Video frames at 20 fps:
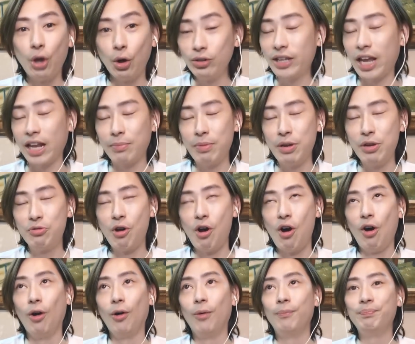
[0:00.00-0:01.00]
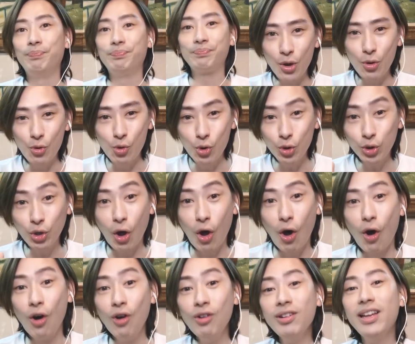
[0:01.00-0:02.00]
Don't get me wrong, Wu
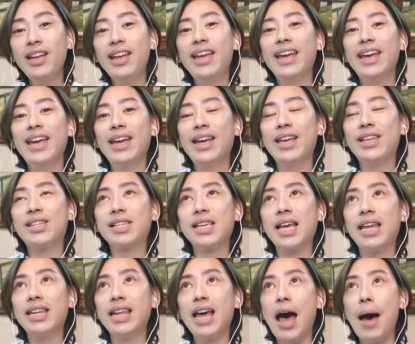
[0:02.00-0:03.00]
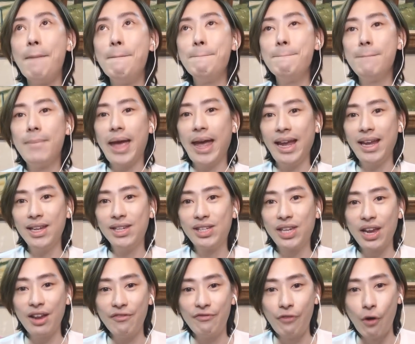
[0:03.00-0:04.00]
Tong is an
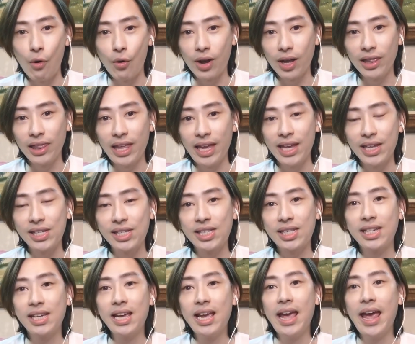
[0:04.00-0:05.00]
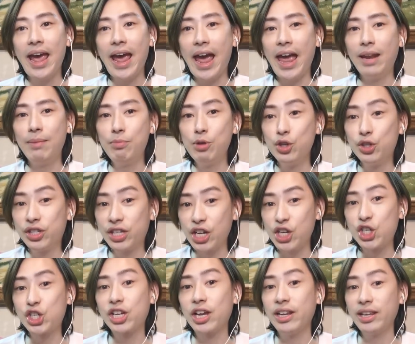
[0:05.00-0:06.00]
amazing vocalist and
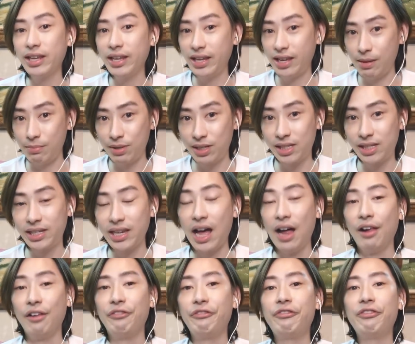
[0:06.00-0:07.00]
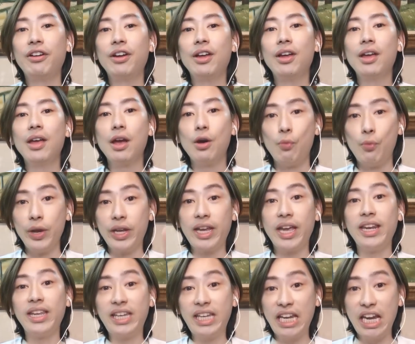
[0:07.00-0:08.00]
musician himself. We
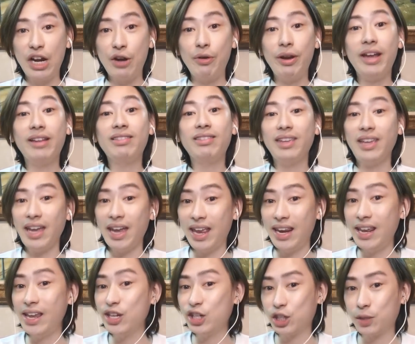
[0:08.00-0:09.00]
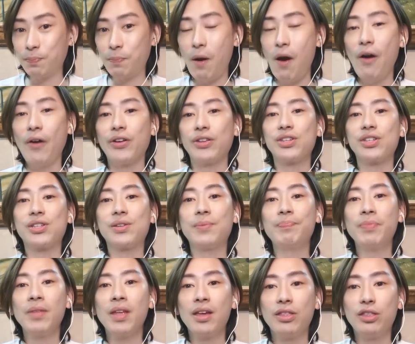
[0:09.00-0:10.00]
can hear it in his
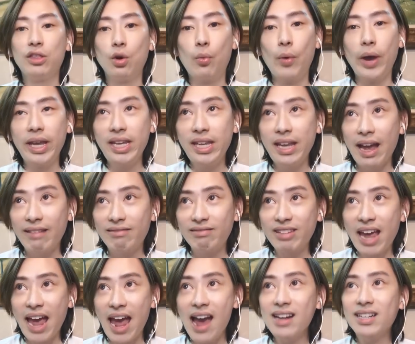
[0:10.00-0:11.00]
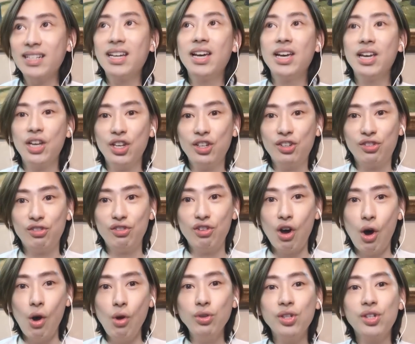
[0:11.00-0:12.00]
parts, the way he attacked his
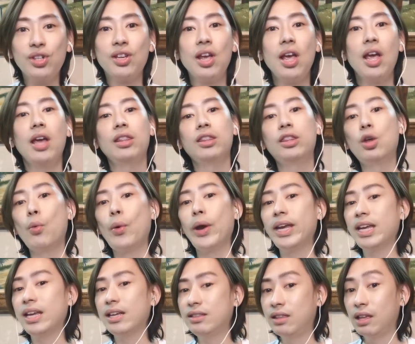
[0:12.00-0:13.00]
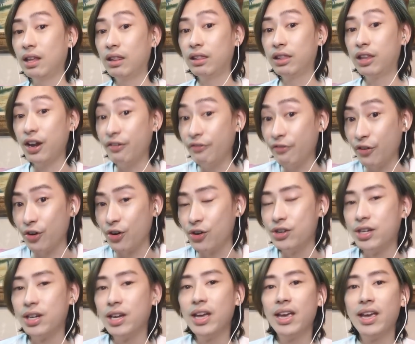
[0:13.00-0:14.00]
notes, the way he
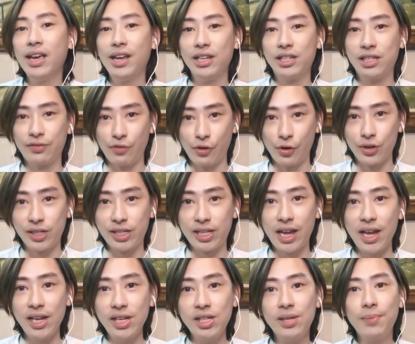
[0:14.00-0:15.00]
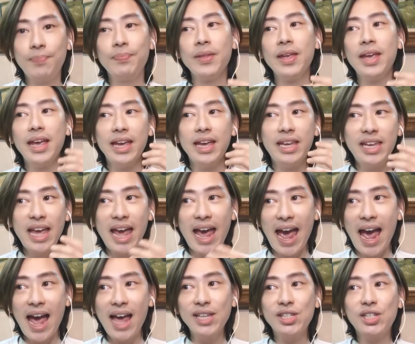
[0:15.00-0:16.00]
delivered his verses. He
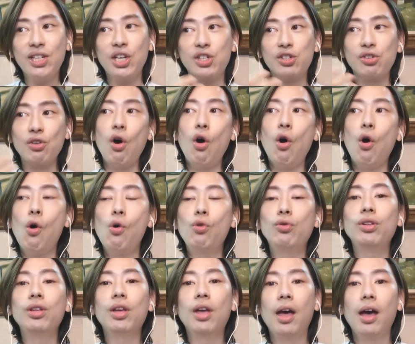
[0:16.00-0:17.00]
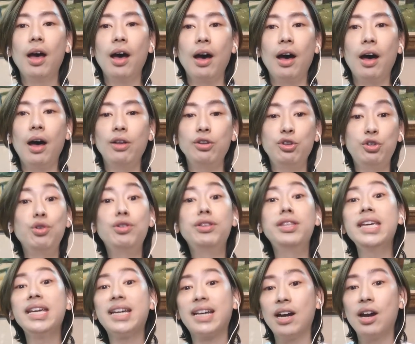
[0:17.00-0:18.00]
has his own
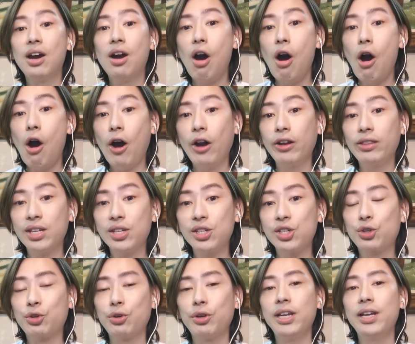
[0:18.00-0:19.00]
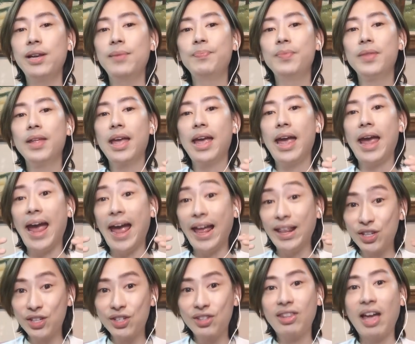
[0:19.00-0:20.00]
unique artistry
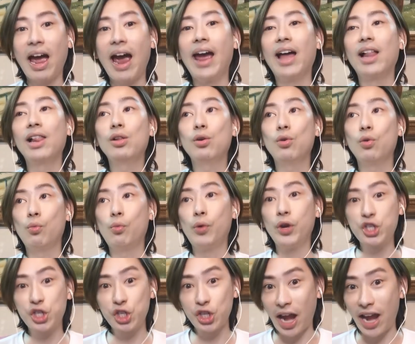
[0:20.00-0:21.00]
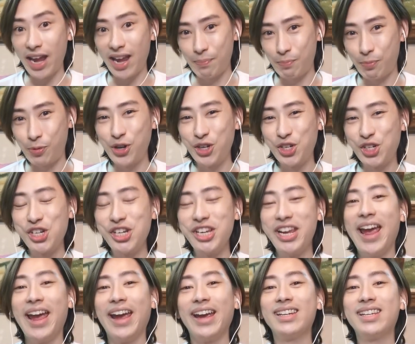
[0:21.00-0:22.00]
and style, which I
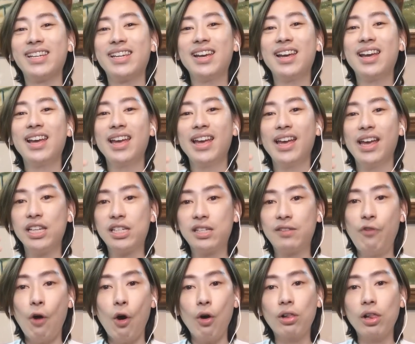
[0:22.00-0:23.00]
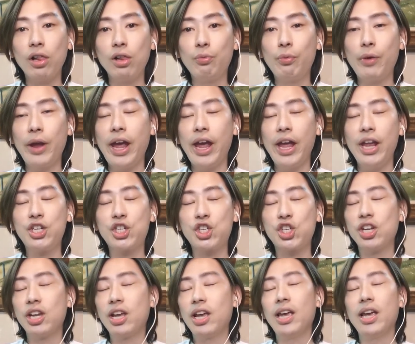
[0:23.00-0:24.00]
appreciate. His vocal
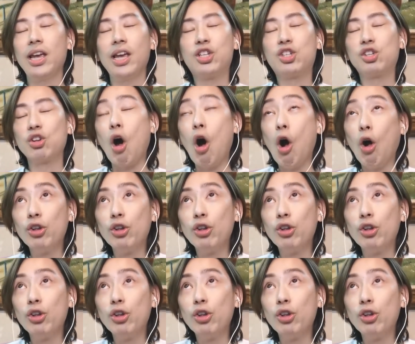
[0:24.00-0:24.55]
range is